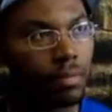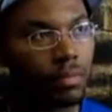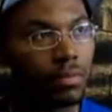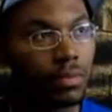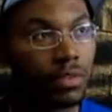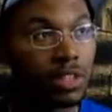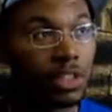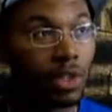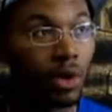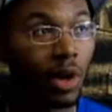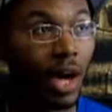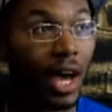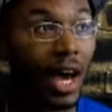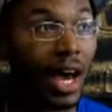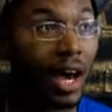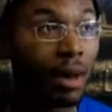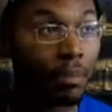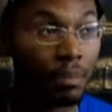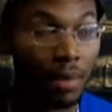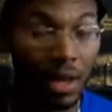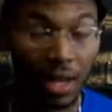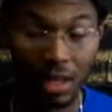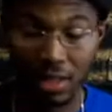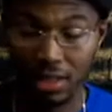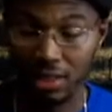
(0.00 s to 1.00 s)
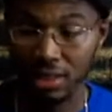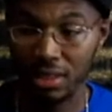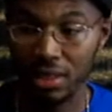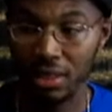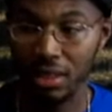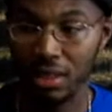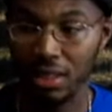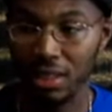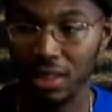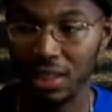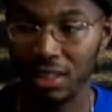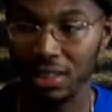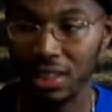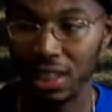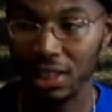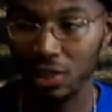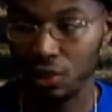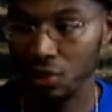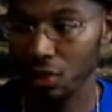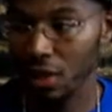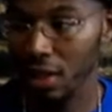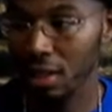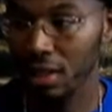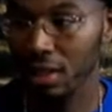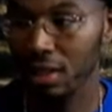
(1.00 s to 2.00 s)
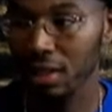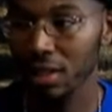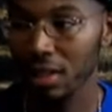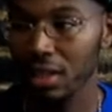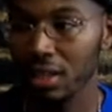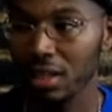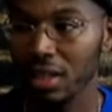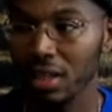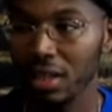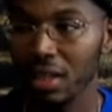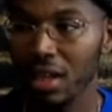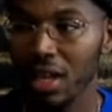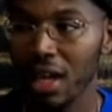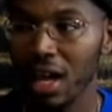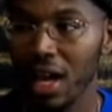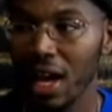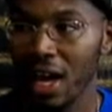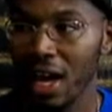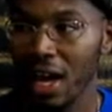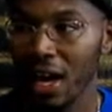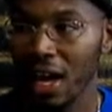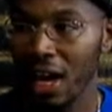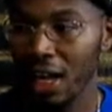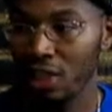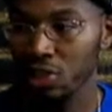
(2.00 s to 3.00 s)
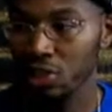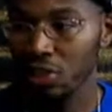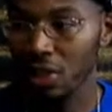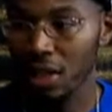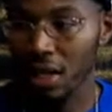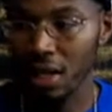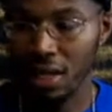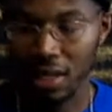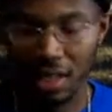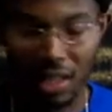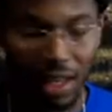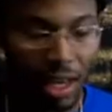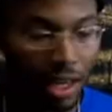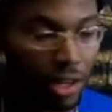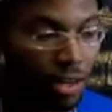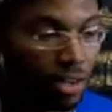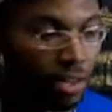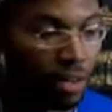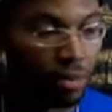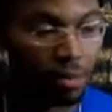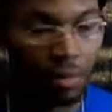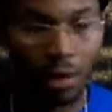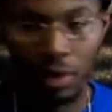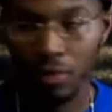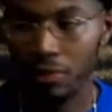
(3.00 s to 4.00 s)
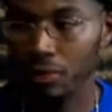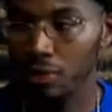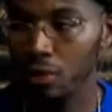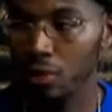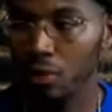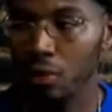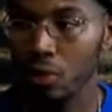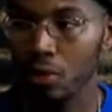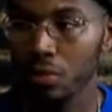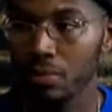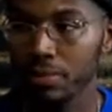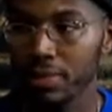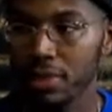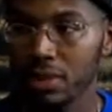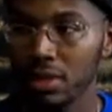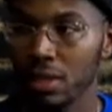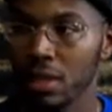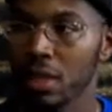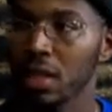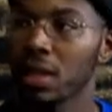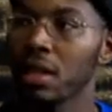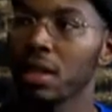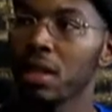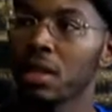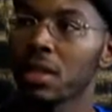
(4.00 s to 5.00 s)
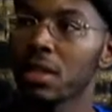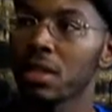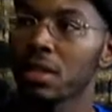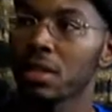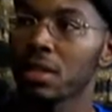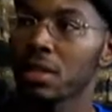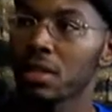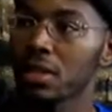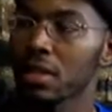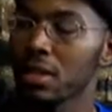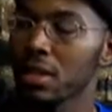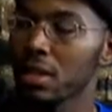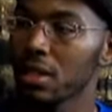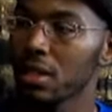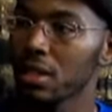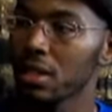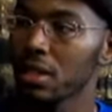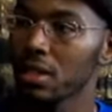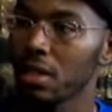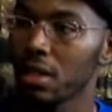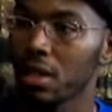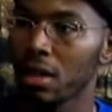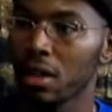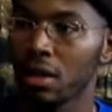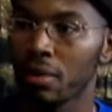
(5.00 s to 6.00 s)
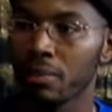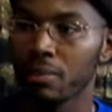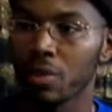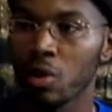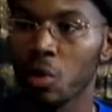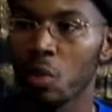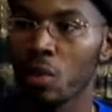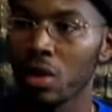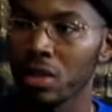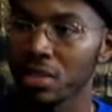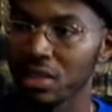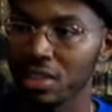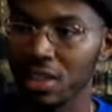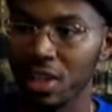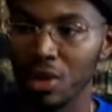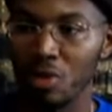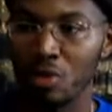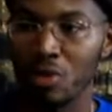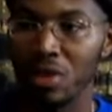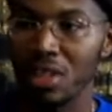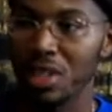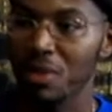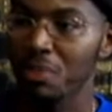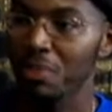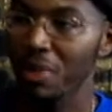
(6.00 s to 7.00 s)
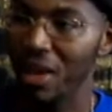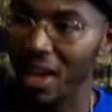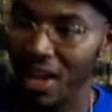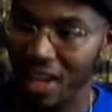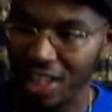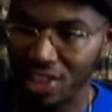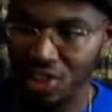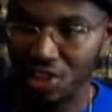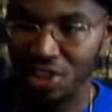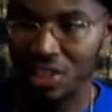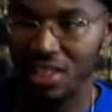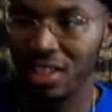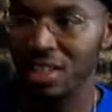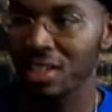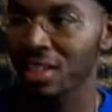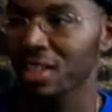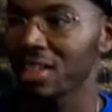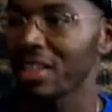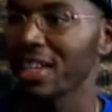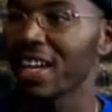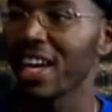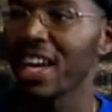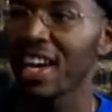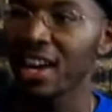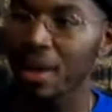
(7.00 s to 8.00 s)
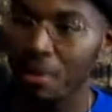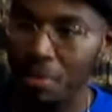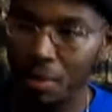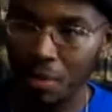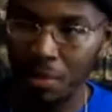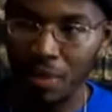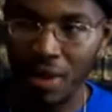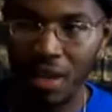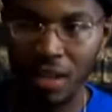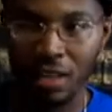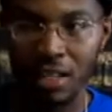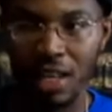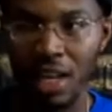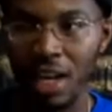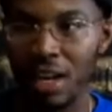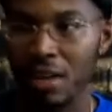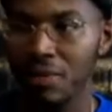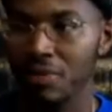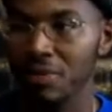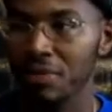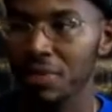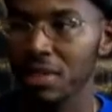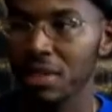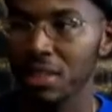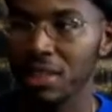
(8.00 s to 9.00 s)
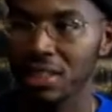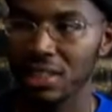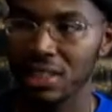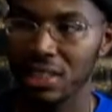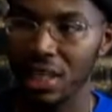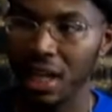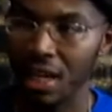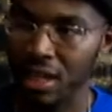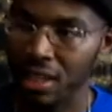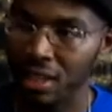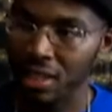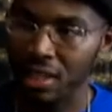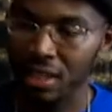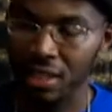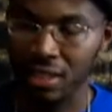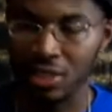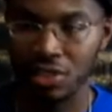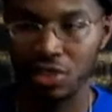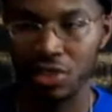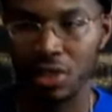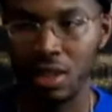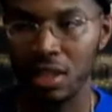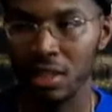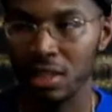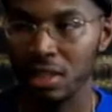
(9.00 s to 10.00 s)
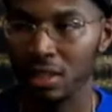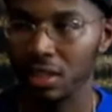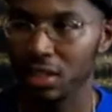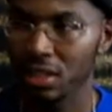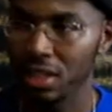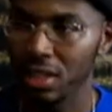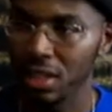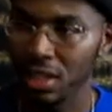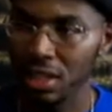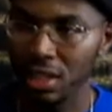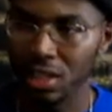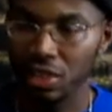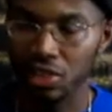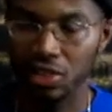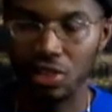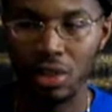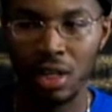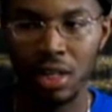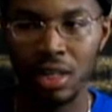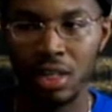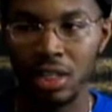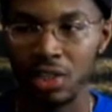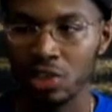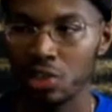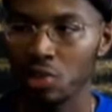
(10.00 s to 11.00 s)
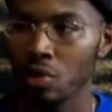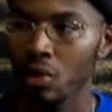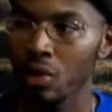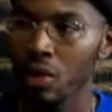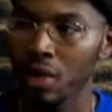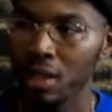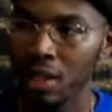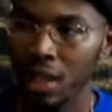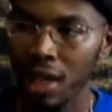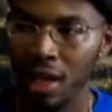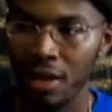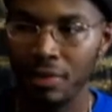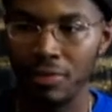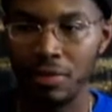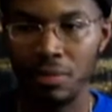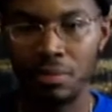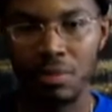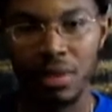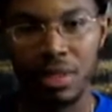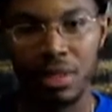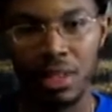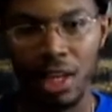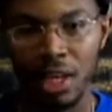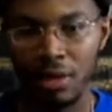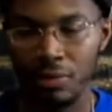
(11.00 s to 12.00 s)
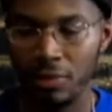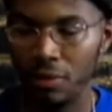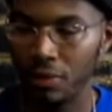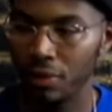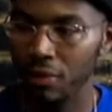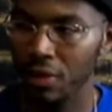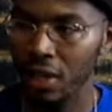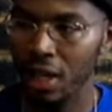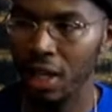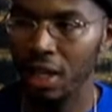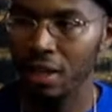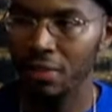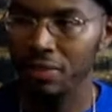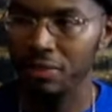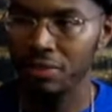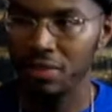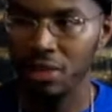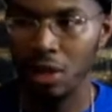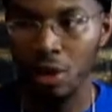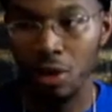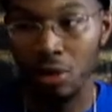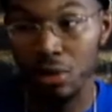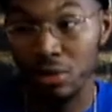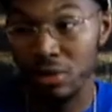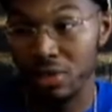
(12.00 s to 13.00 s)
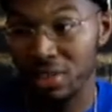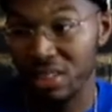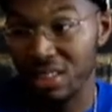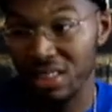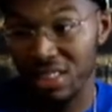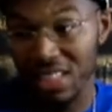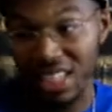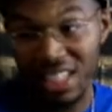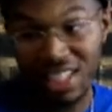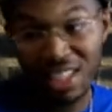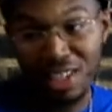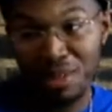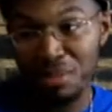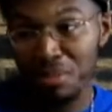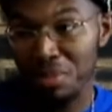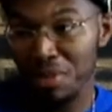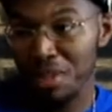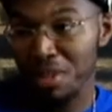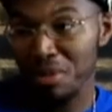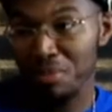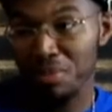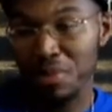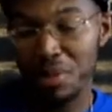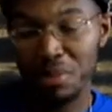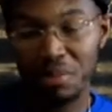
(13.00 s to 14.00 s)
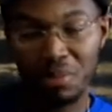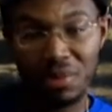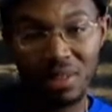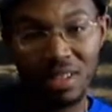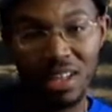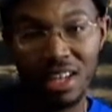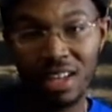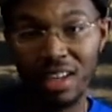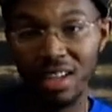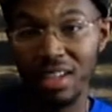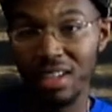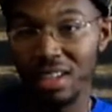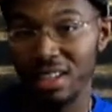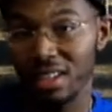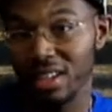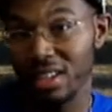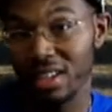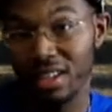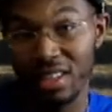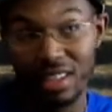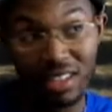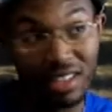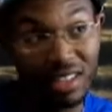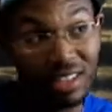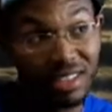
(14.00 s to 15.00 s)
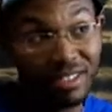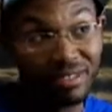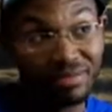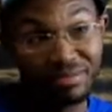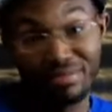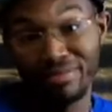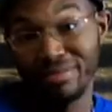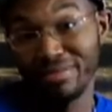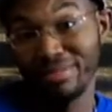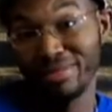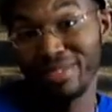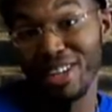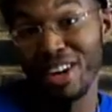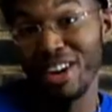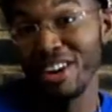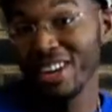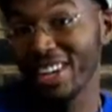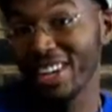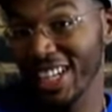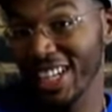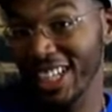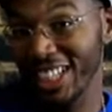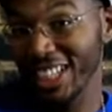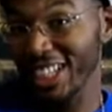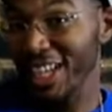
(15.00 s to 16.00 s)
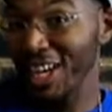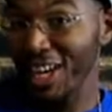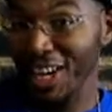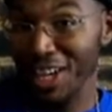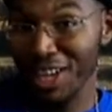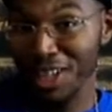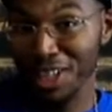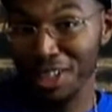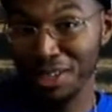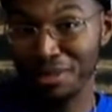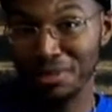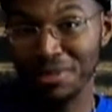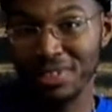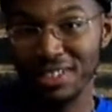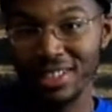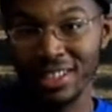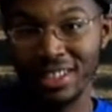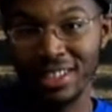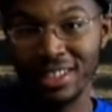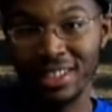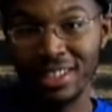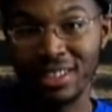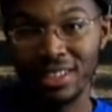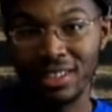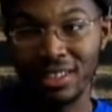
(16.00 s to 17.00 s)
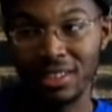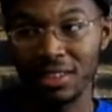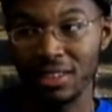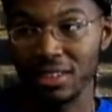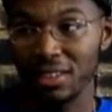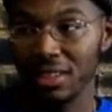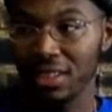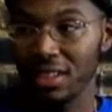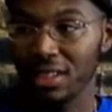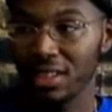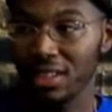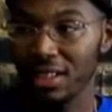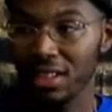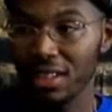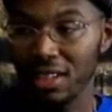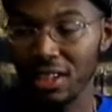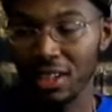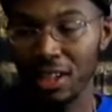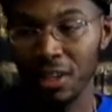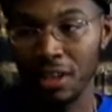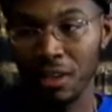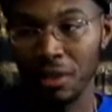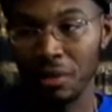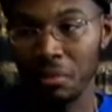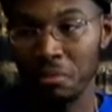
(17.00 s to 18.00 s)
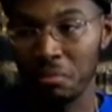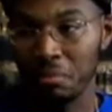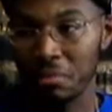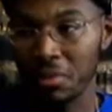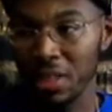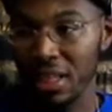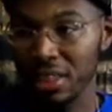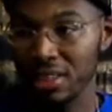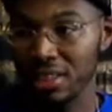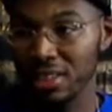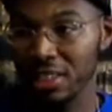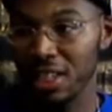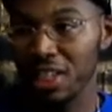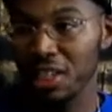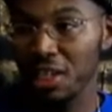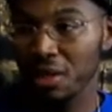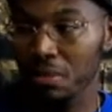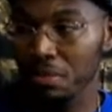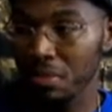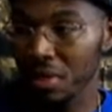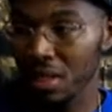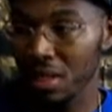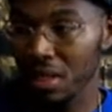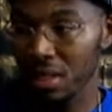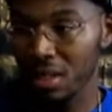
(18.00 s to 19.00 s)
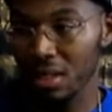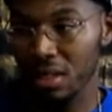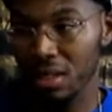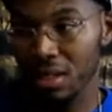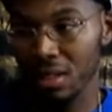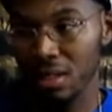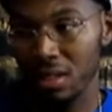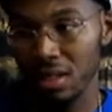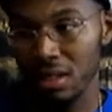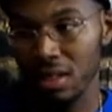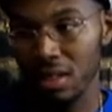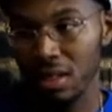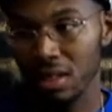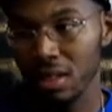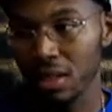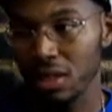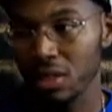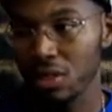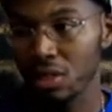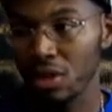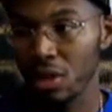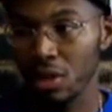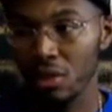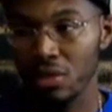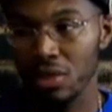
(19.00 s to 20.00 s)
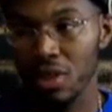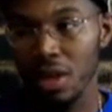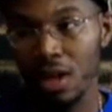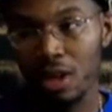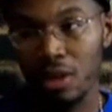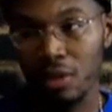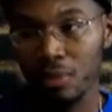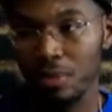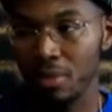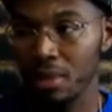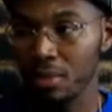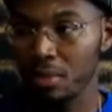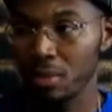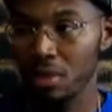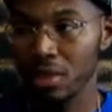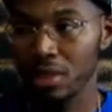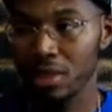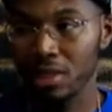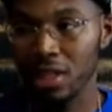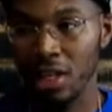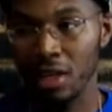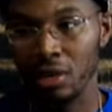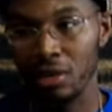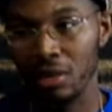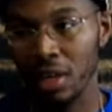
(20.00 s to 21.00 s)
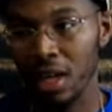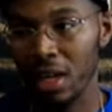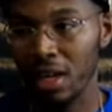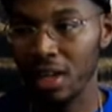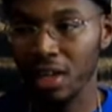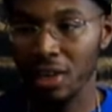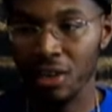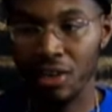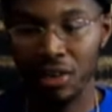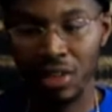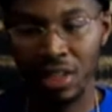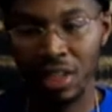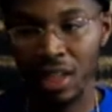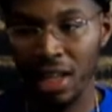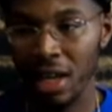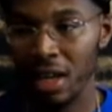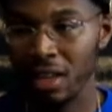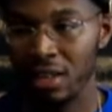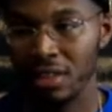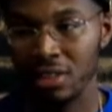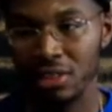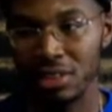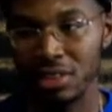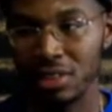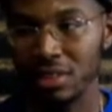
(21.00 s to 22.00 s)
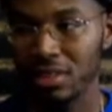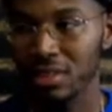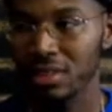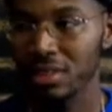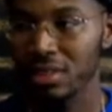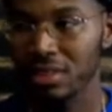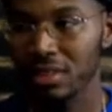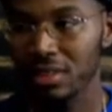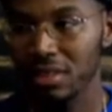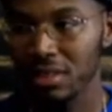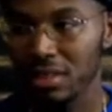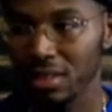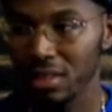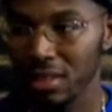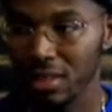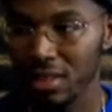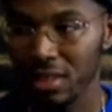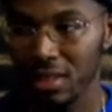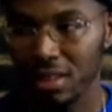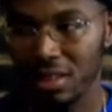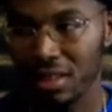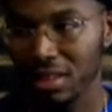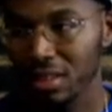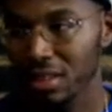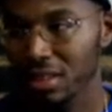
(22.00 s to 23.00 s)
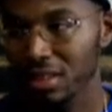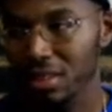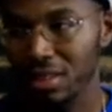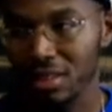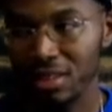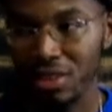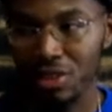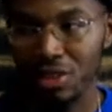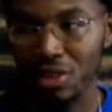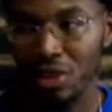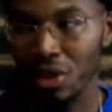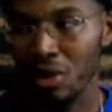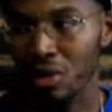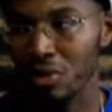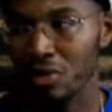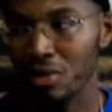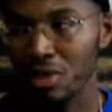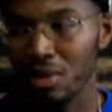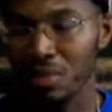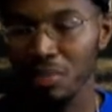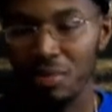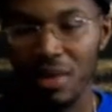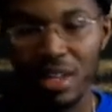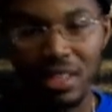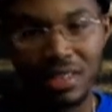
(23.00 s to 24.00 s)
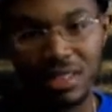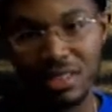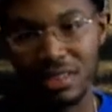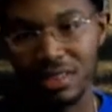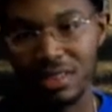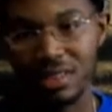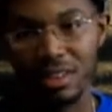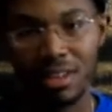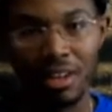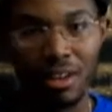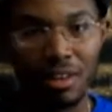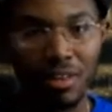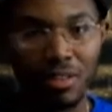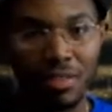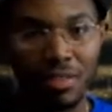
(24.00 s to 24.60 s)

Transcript: So how I balance it is I try to cater to both groups, and the ones that are really passionate and amp about life and excited and trying to enjoy life and be thankful for life, those tend to be the people that are clubs, and they tend to be younger people because they don't like hearing a lot of just depressing stuff,